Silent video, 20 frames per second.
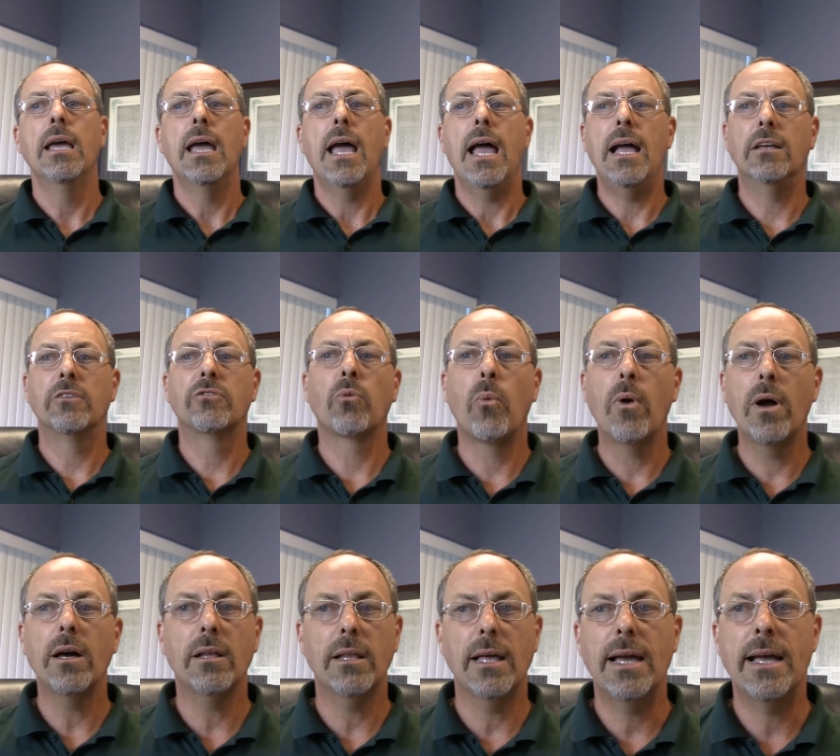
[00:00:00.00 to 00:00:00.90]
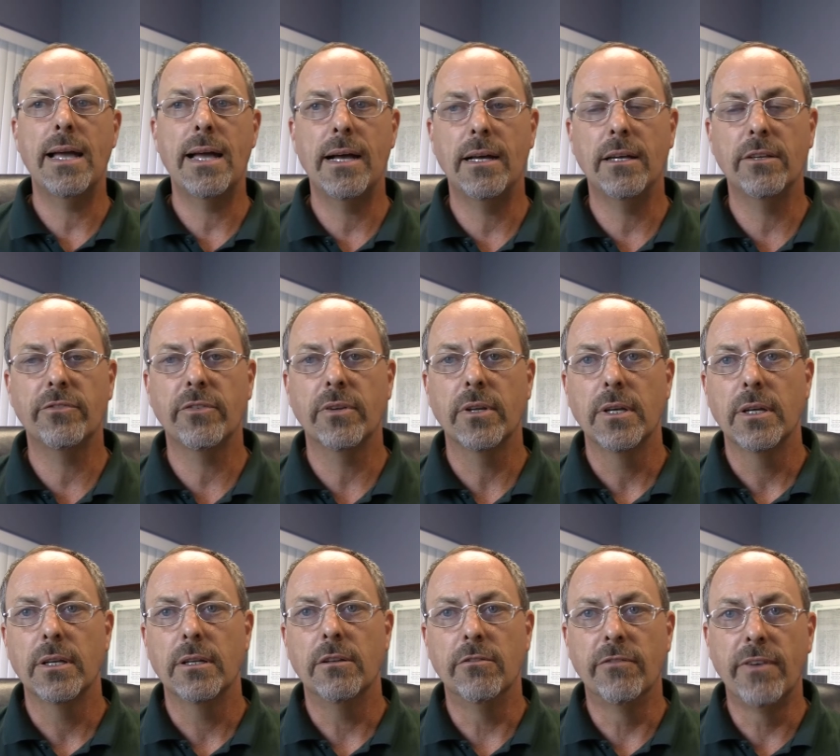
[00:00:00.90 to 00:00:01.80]
as well as
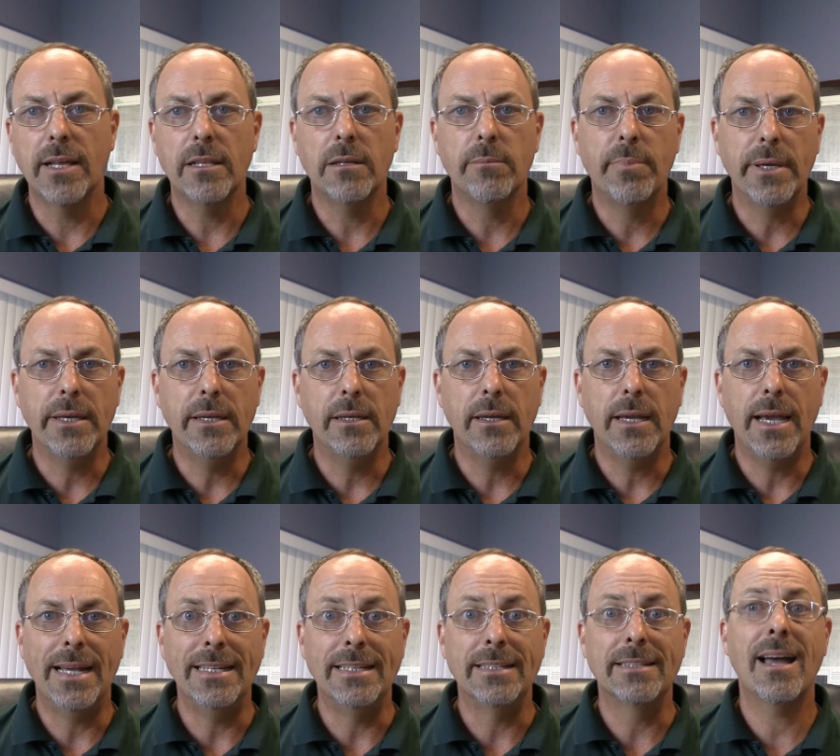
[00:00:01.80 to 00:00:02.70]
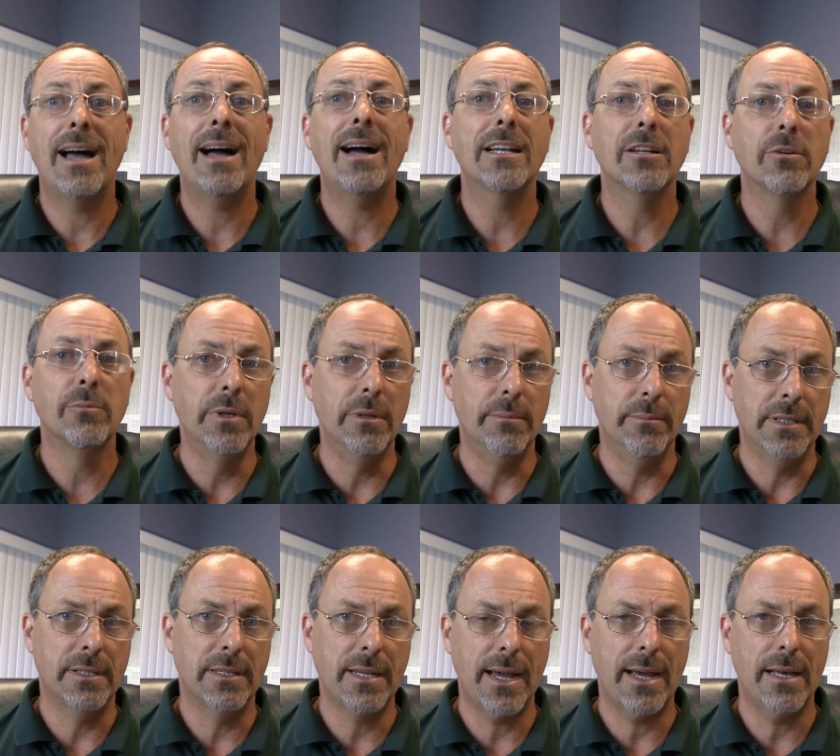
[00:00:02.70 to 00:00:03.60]
developing an entitlement
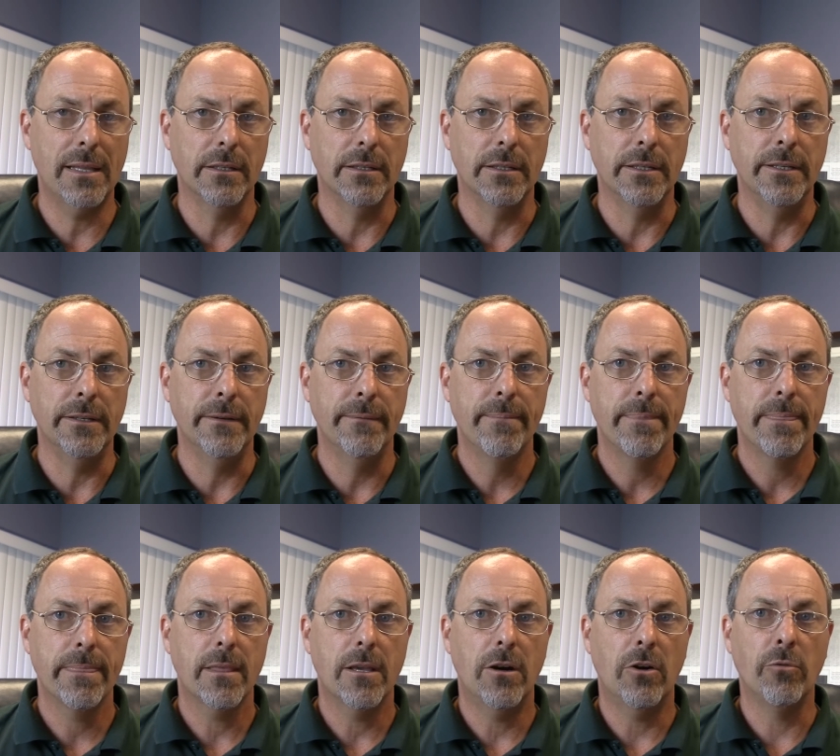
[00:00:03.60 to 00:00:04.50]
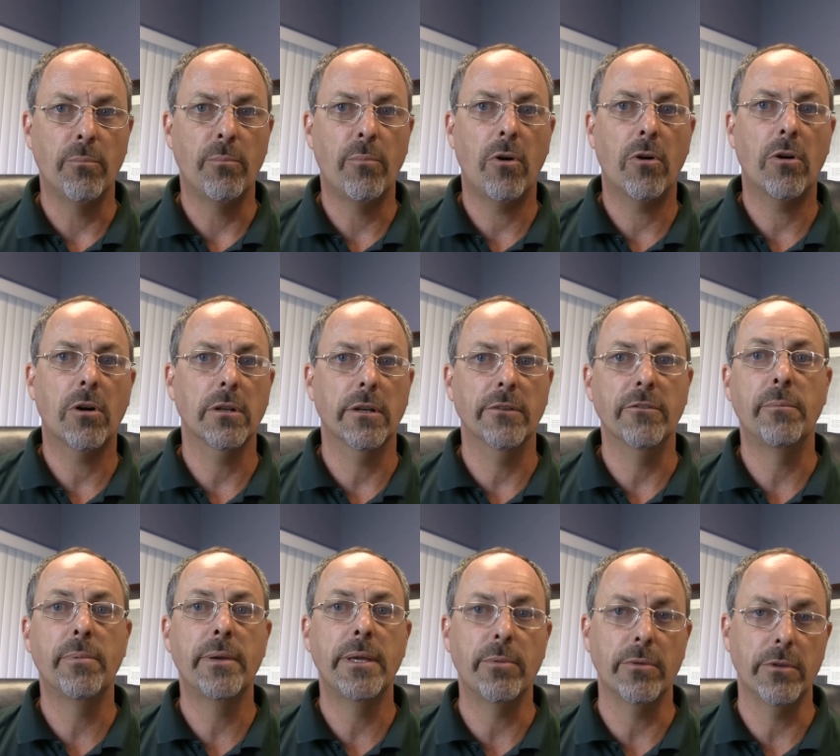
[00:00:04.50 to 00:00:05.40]
mentality on part of the
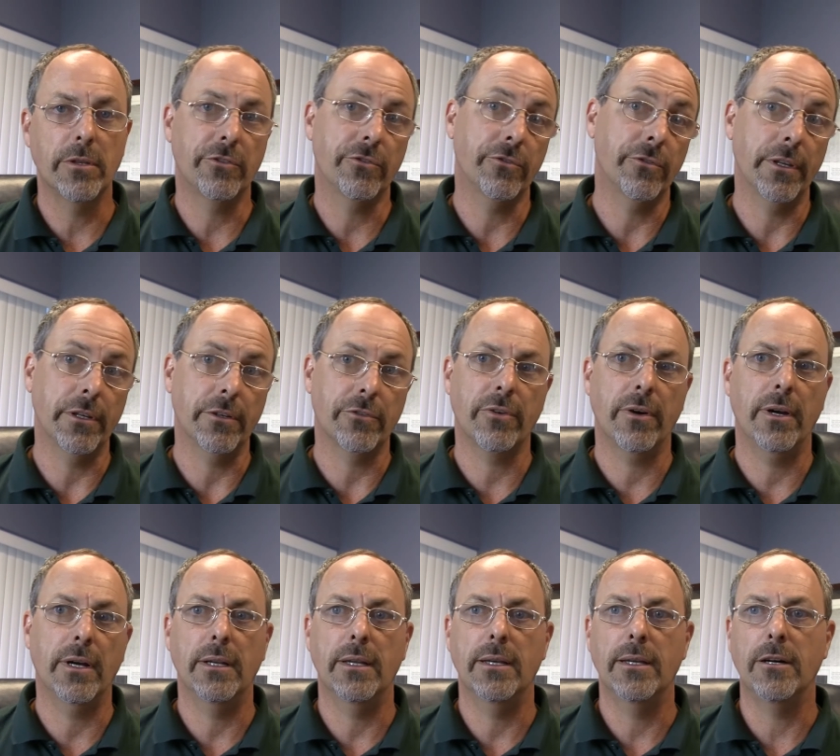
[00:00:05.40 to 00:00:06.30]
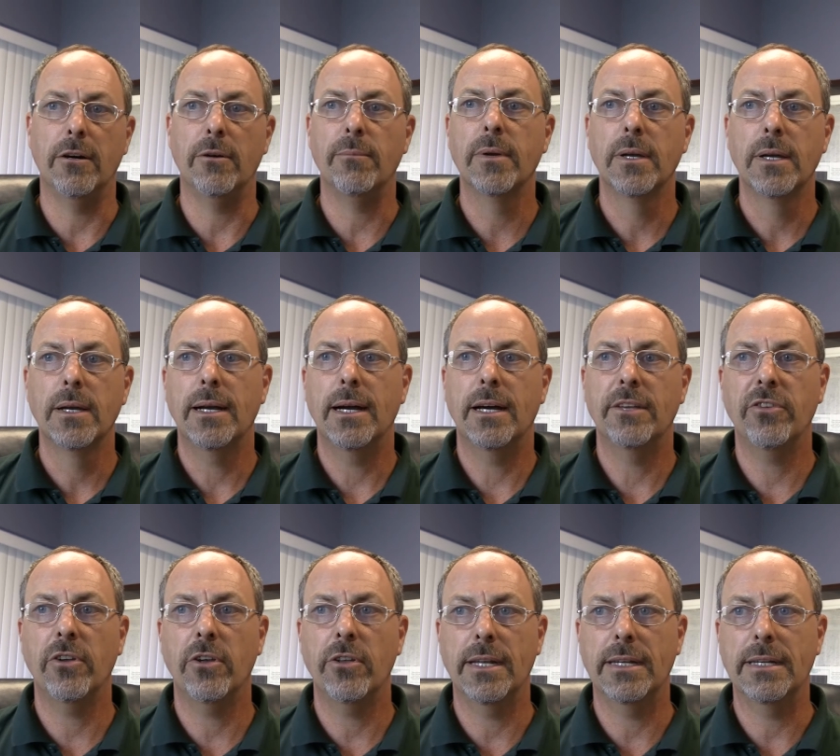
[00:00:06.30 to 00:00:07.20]
people that you're there trying to help. I
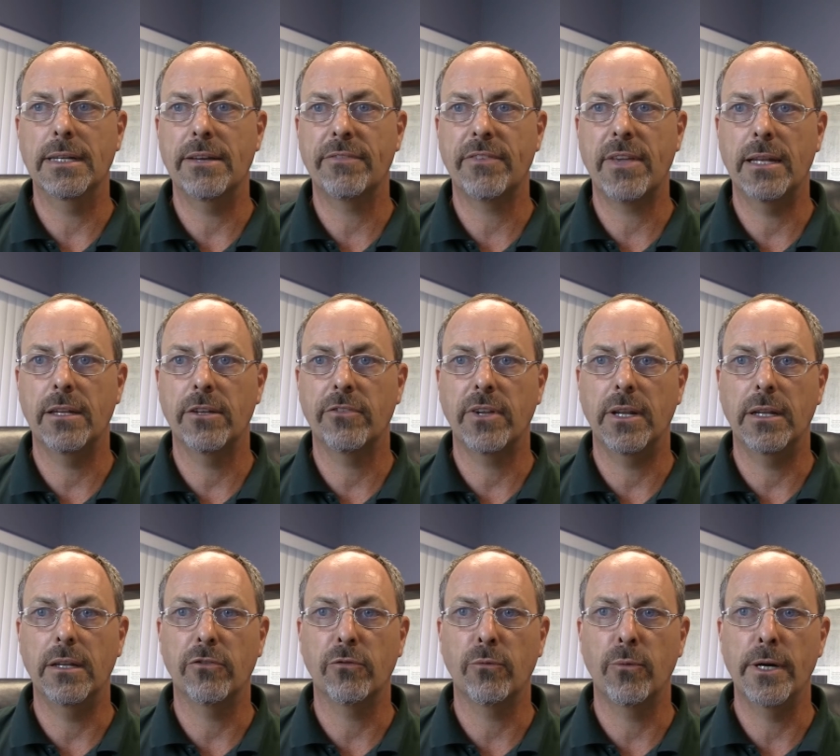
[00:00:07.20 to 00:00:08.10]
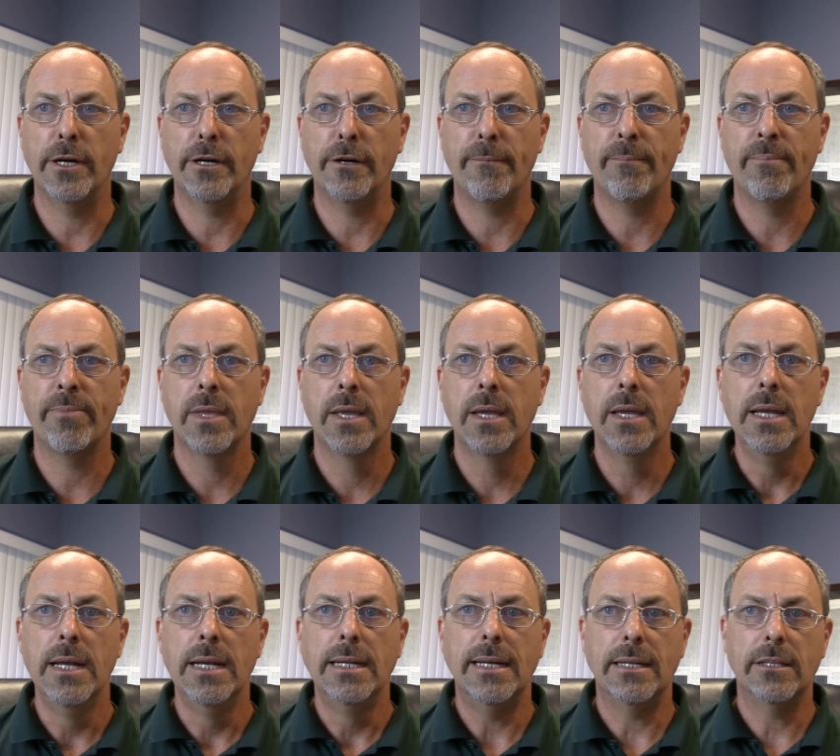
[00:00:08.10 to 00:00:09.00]
saw that in Afghanistan as well.
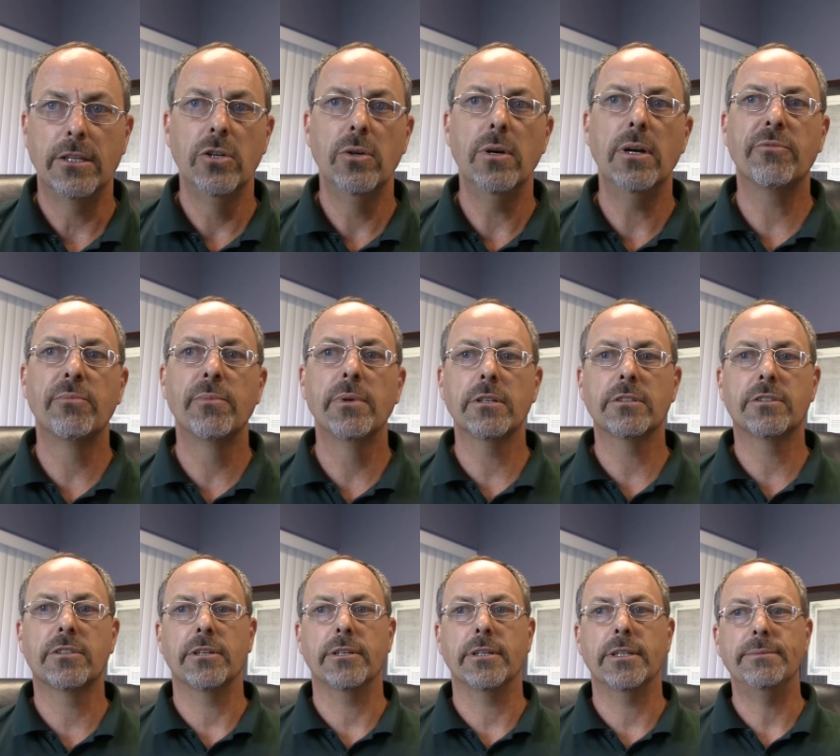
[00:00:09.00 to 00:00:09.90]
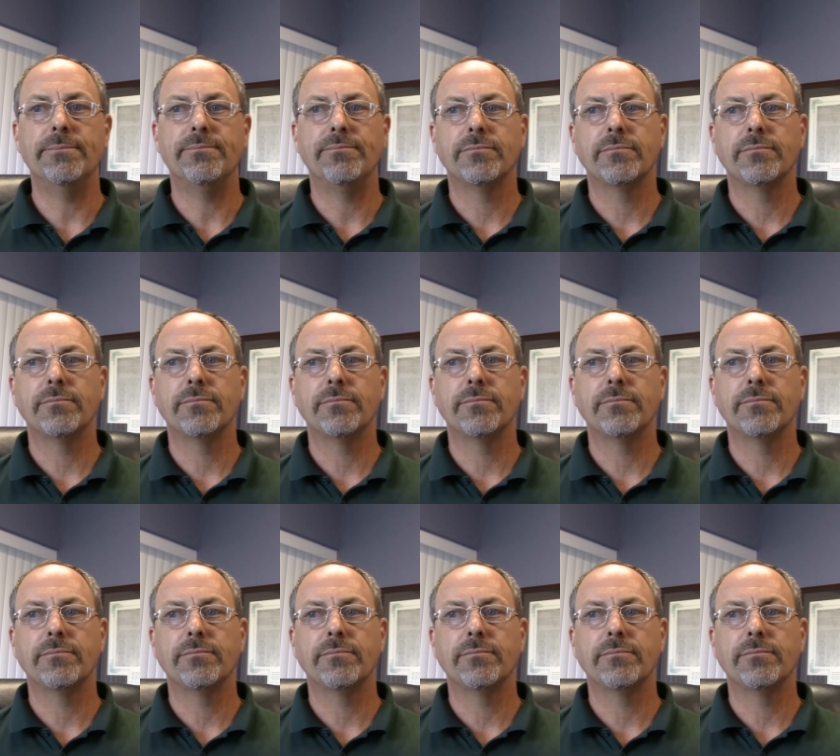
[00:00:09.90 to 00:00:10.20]
Now, the U.S. military